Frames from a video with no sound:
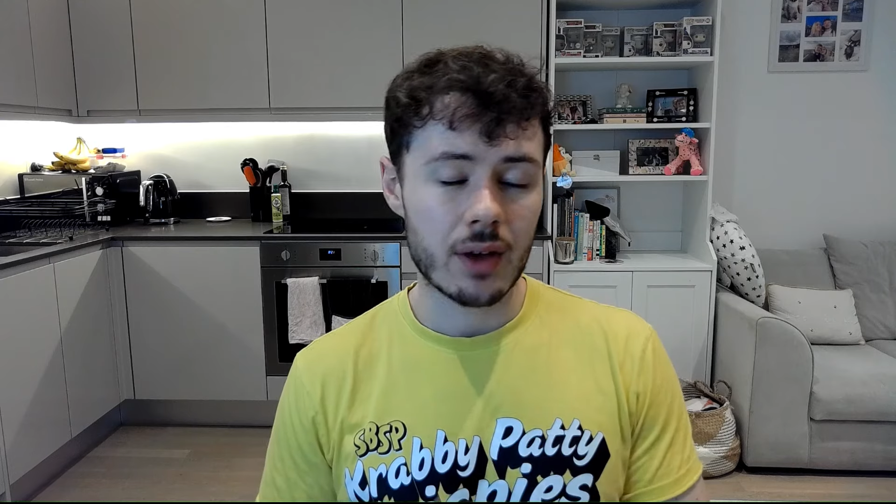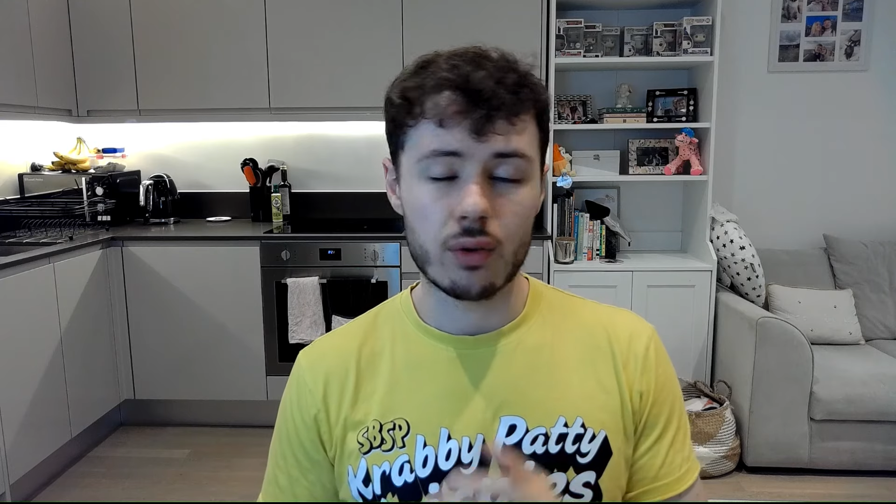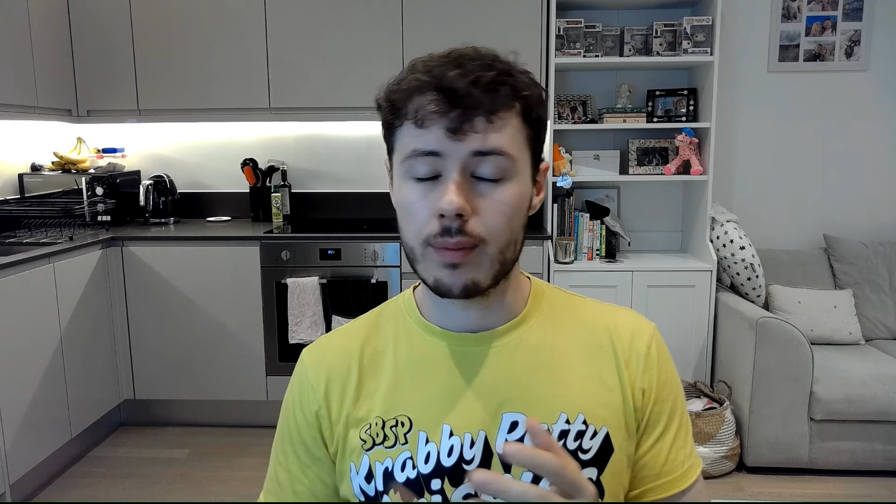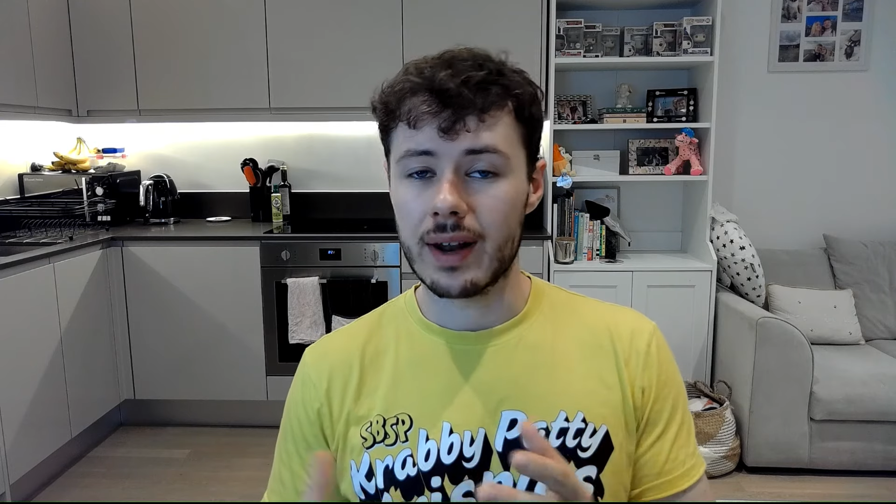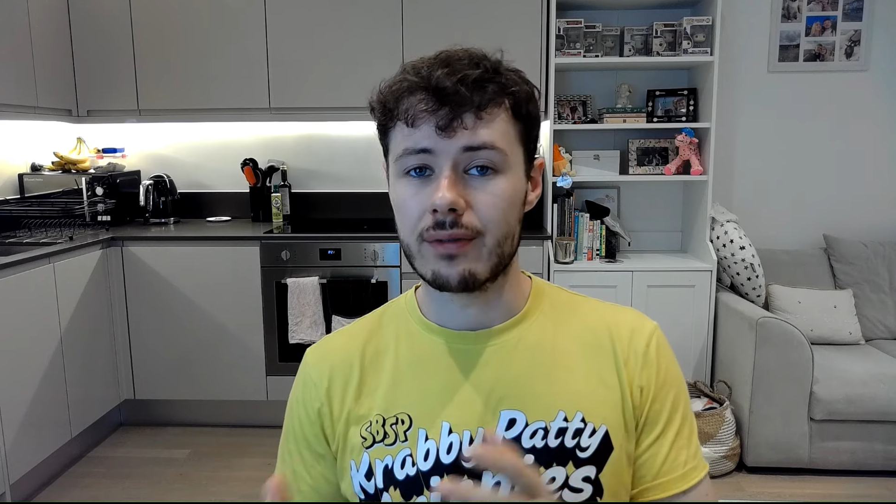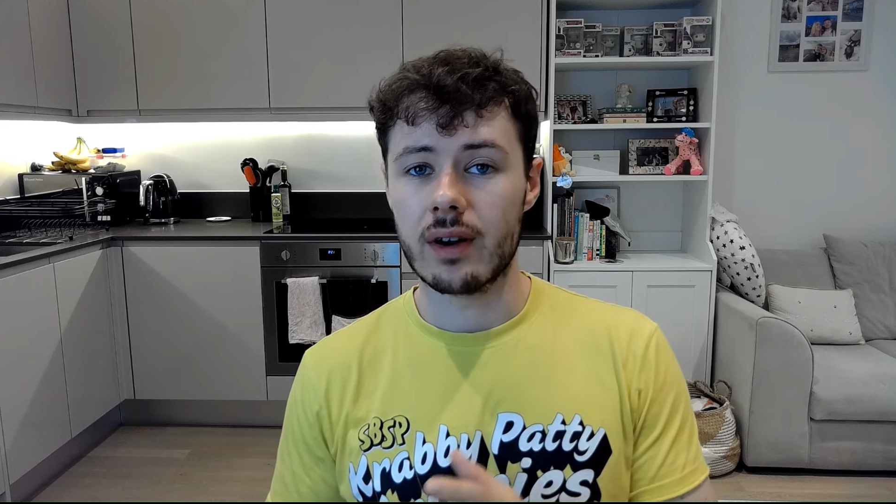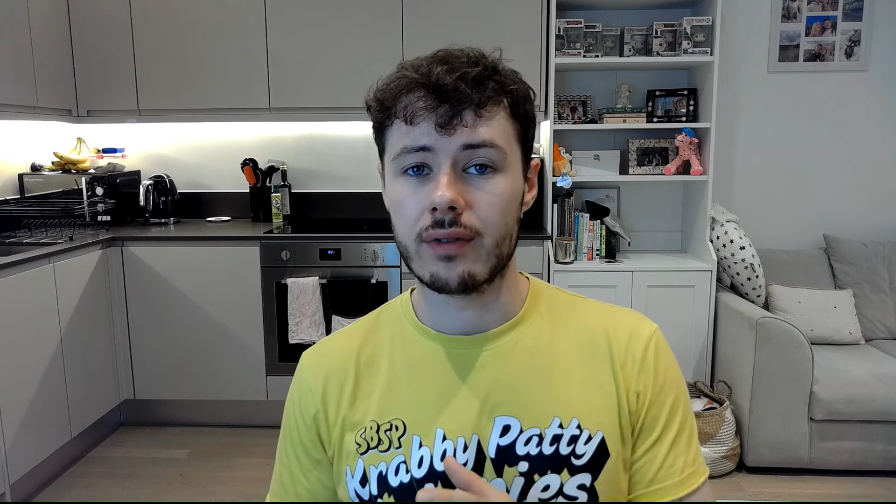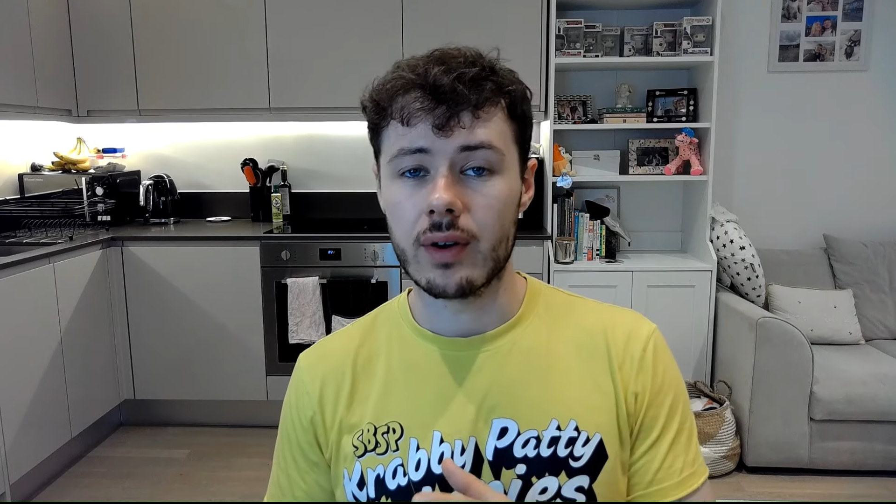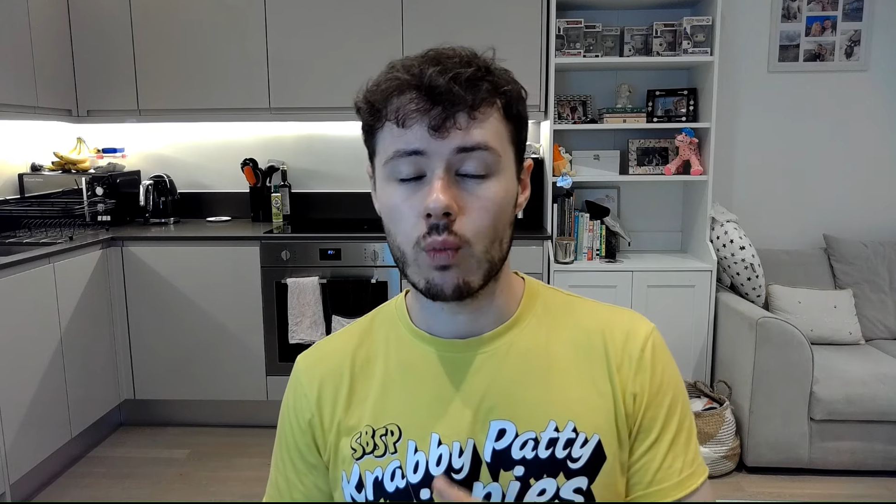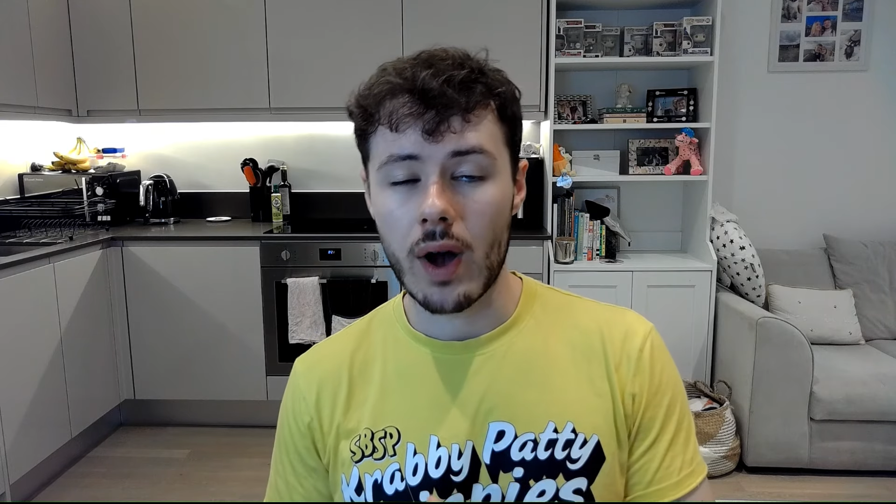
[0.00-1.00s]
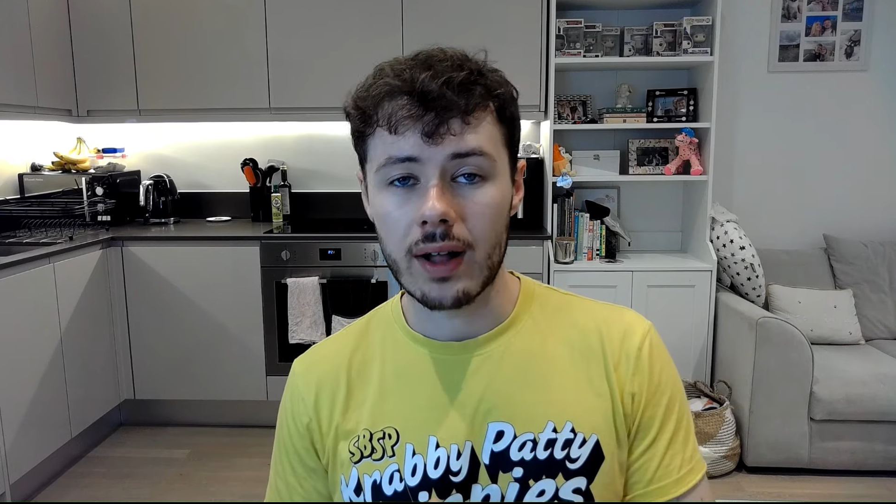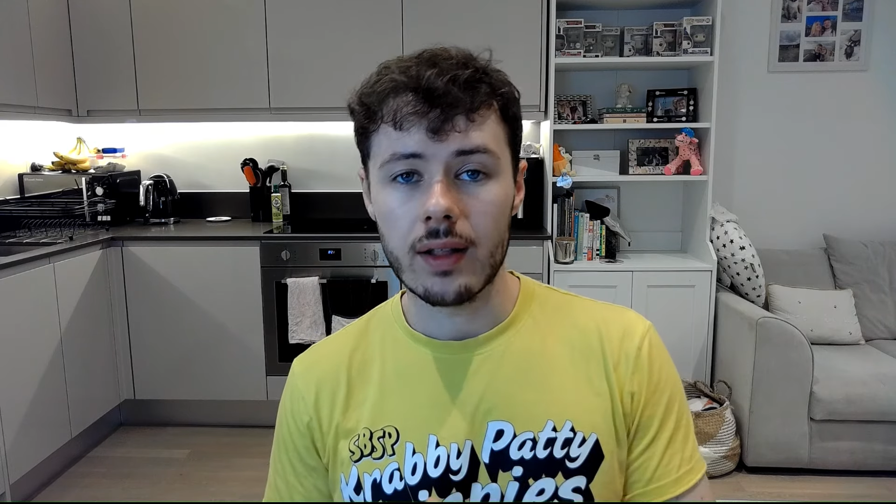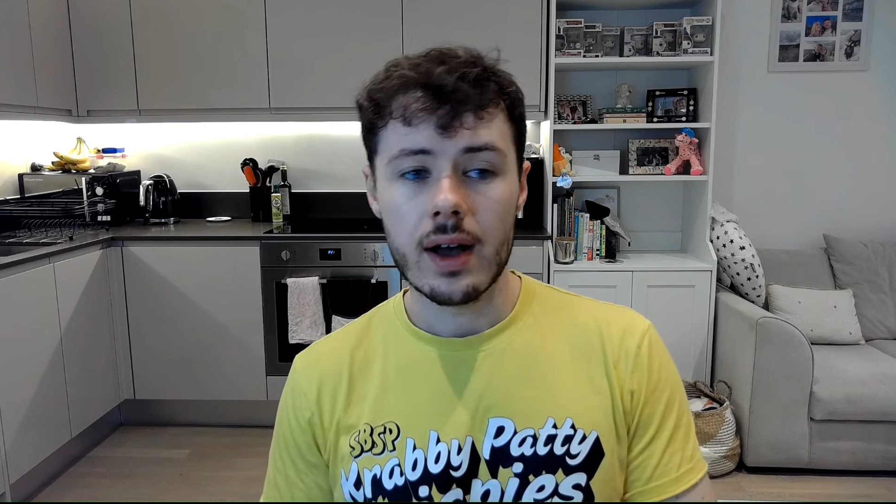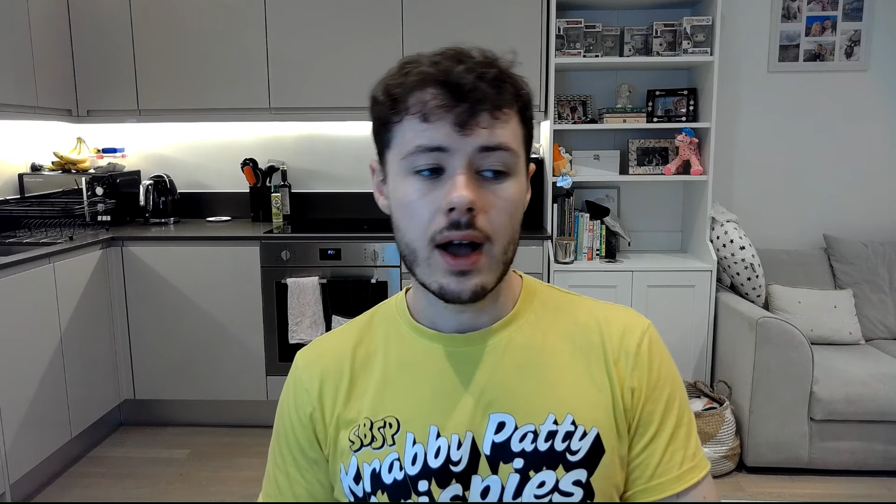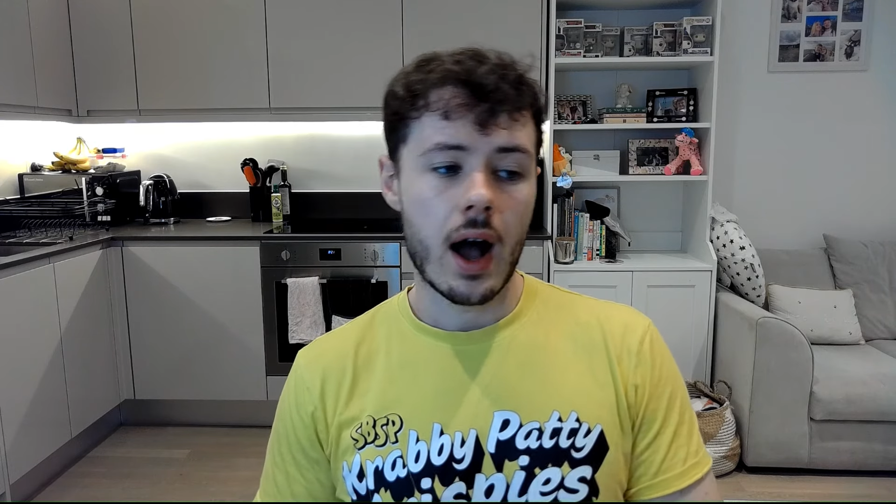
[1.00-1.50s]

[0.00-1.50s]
I thought we played very, very well.